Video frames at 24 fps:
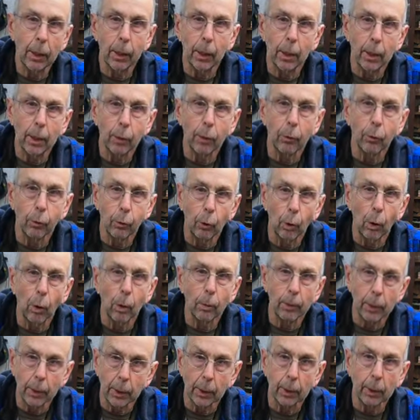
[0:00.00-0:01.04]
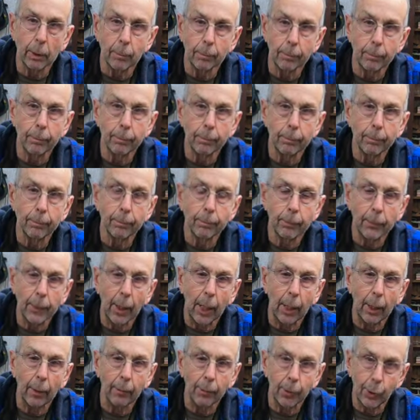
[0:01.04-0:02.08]
that forms in them,
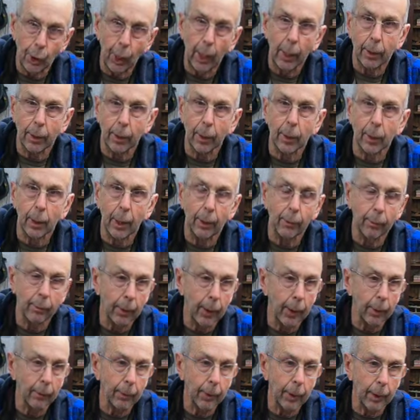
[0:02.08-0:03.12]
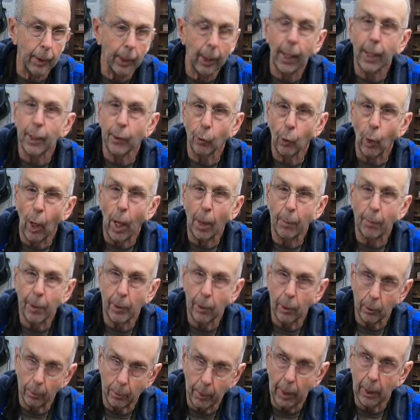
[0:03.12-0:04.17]
I've checked it. I've got a
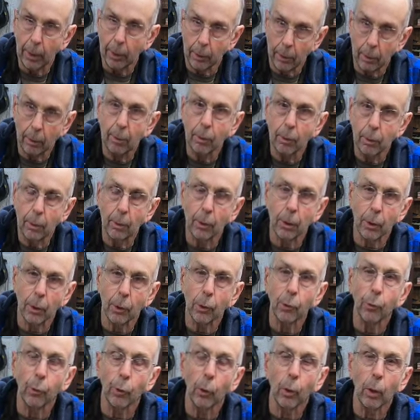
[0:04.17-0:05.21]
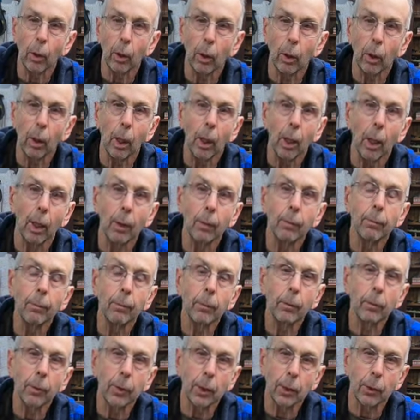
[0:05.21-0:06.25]
hydrometer made just for
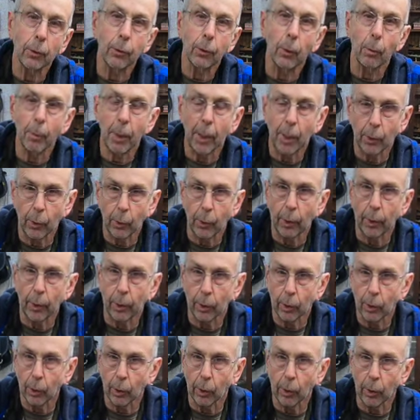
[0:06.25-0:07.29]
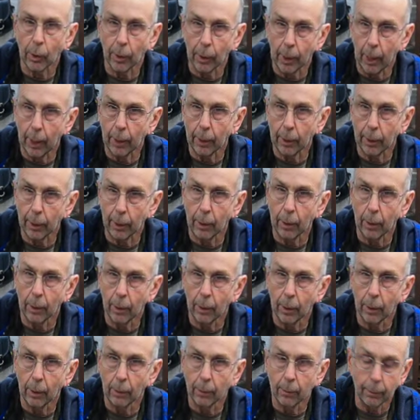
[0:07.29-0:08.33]
measuring the sugar content
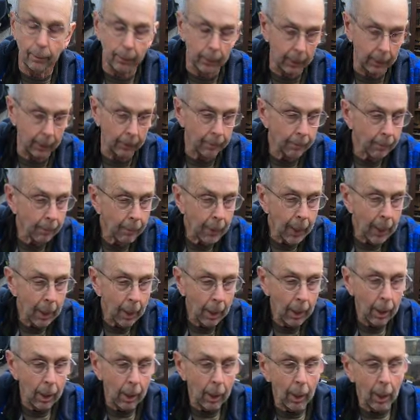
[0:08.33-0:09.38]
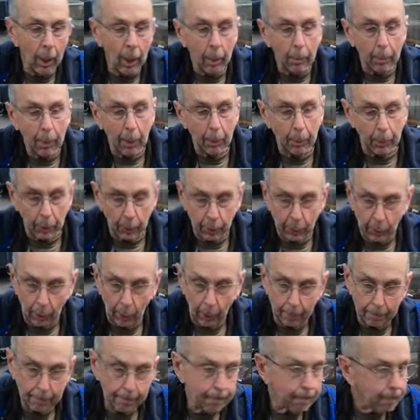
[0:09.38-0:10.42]
of maple syrup.